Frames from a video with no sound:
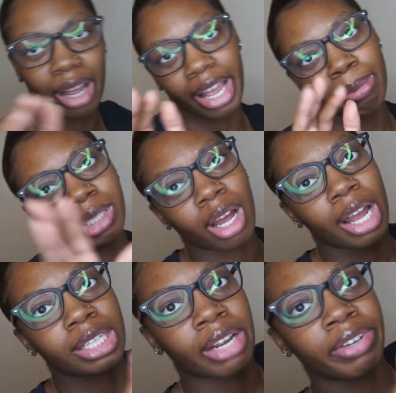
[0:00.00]
amazon
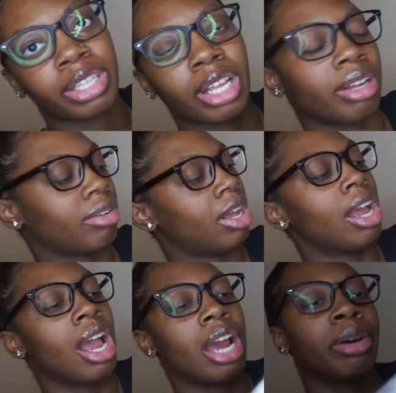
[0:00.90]
is everything
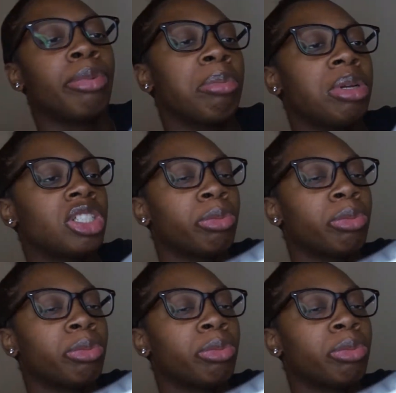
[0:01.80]
and i bought me some